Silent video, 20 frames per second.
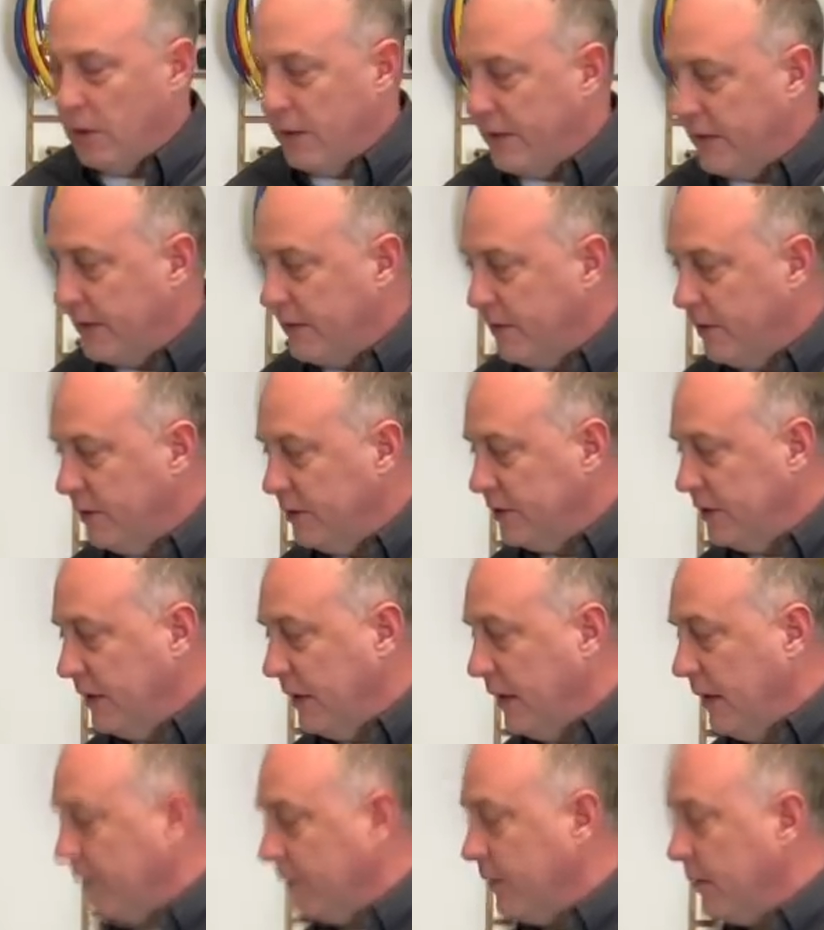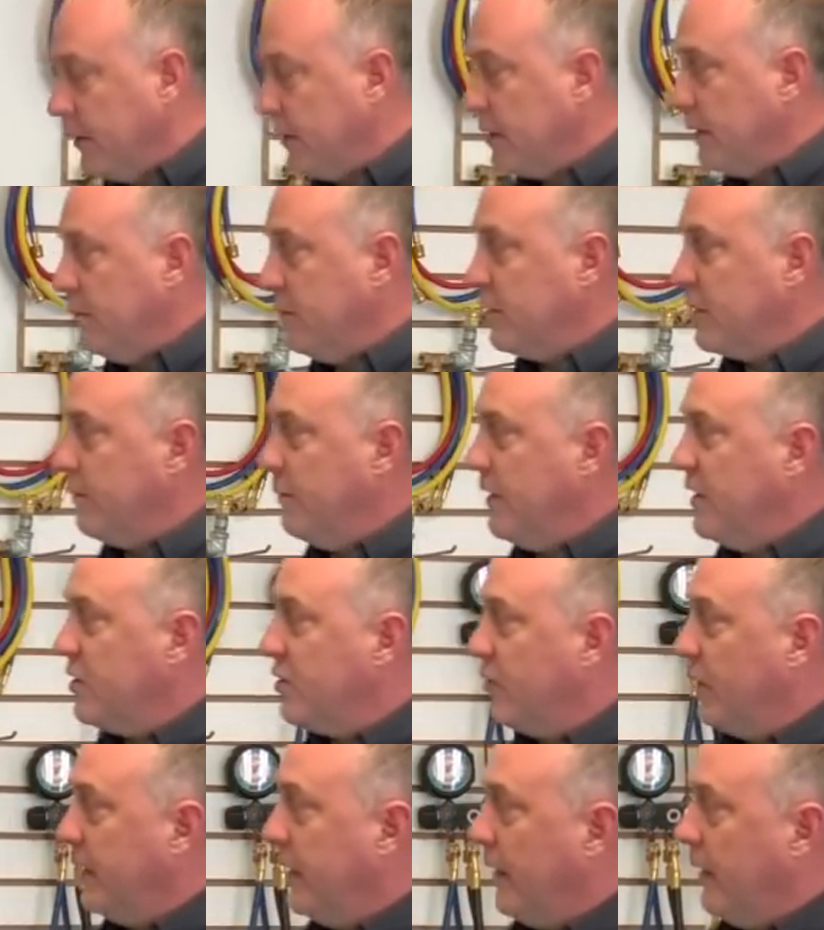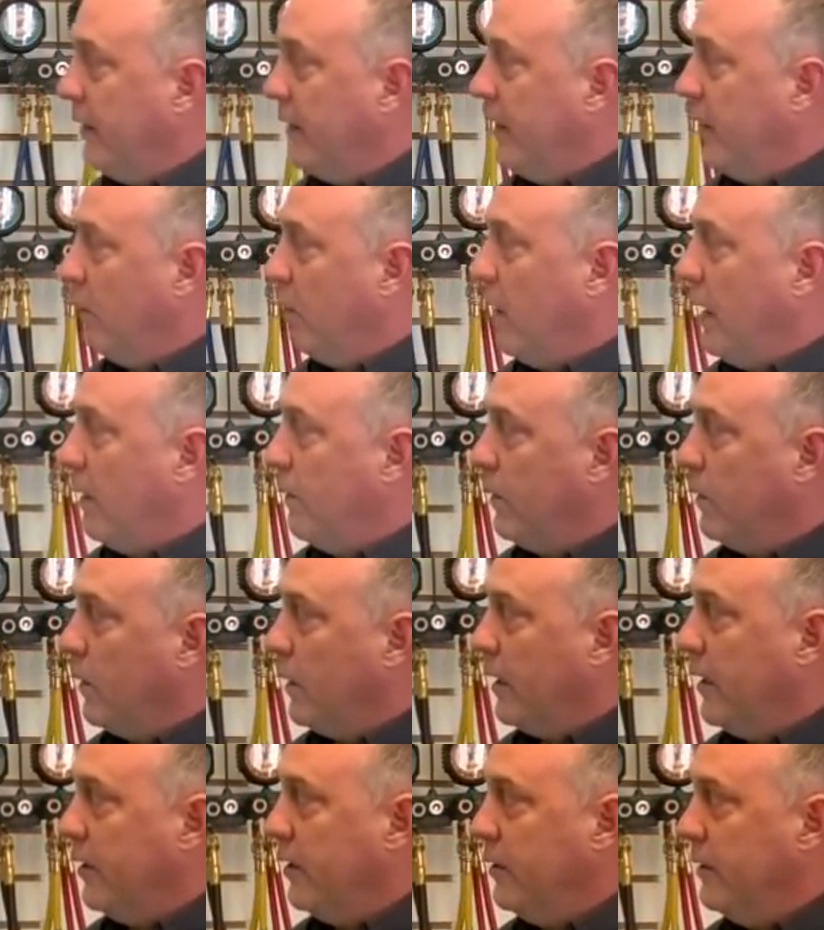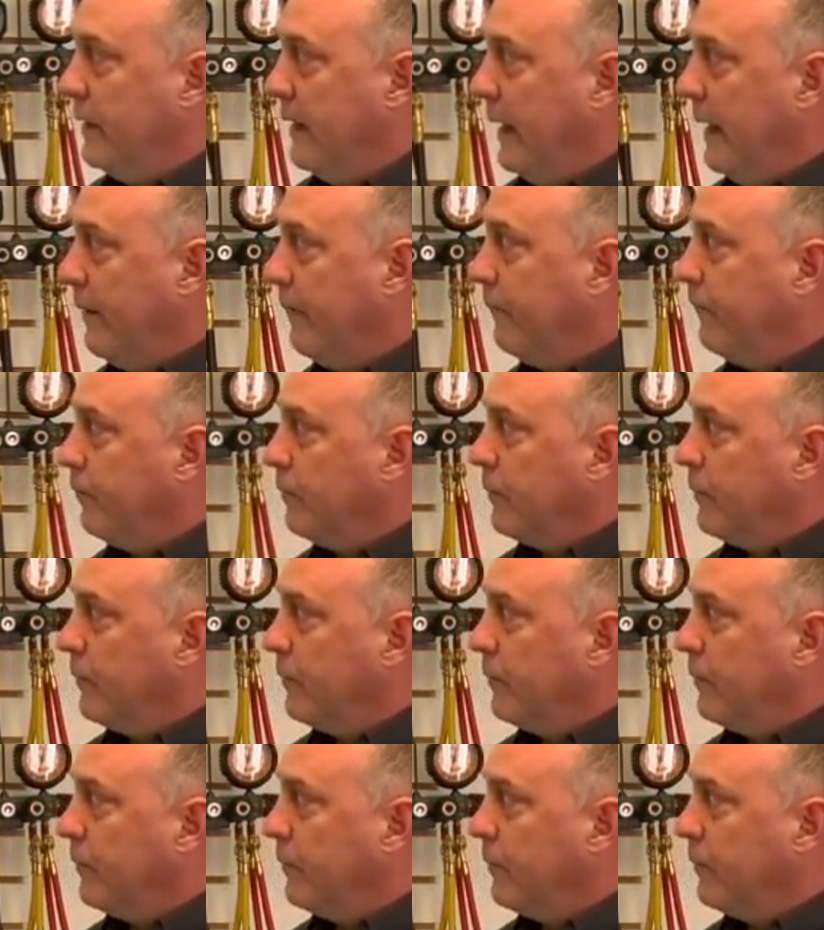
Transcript: I think there's uh, some, some mystery on there why we'd want to do that.